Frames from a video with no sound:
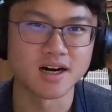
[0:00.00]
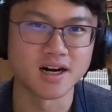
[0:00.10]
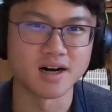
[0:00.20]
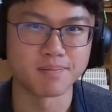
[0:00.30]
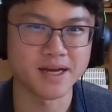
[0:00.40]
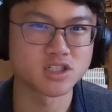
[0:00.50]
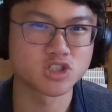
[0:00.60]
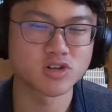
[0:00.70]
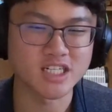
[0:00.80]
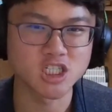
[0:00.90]
a
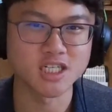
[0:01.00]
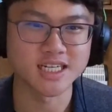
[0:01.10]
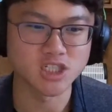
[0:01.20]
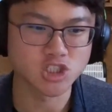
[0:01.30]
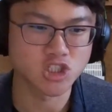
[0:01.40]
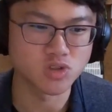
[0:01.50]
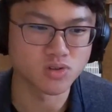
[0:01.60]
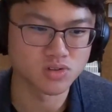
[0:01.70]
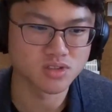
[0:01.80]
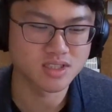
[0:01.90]
penetration
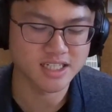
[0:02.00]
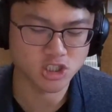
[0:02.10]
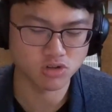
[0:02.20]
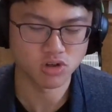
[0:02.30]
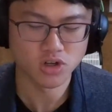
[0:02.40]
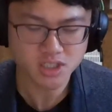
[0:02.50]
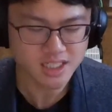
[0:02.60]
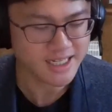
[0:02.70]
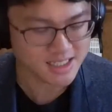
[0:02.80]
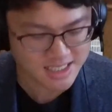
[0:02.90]
into such thought and
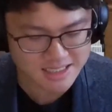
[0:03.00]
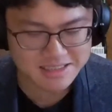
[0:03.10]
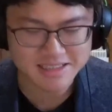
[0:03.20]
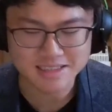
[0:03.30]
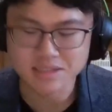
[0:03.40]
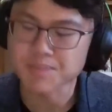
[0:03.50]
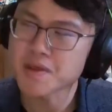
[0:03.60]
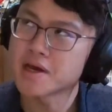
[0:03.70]
ideas and